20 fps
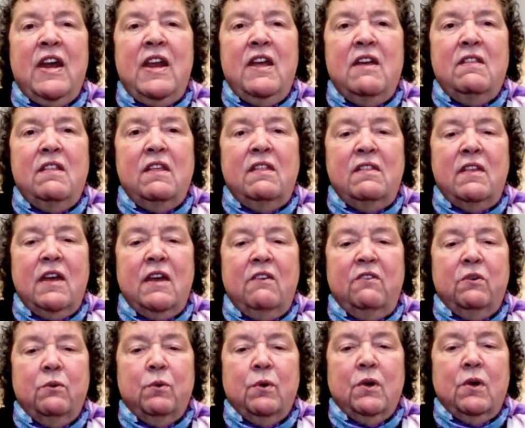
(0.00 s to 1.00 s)
any of the
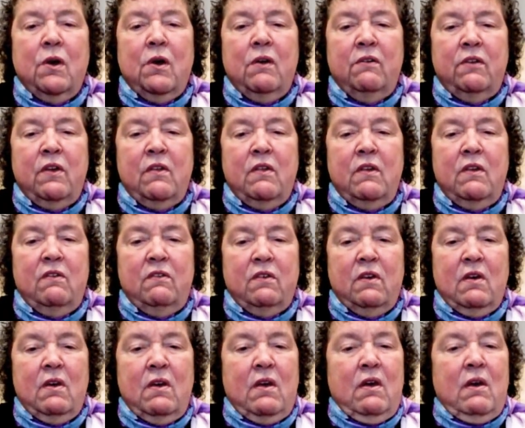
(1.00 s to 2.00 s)
things that were causing
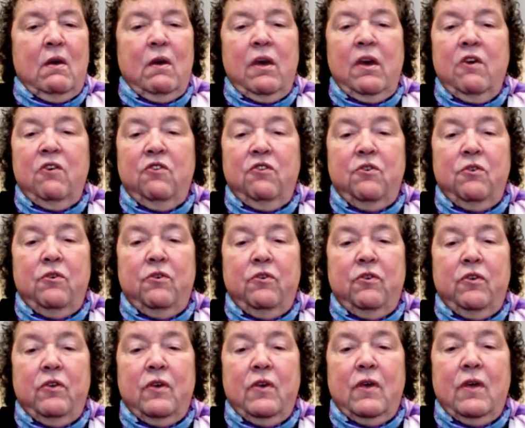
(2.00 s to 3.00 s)
these issues.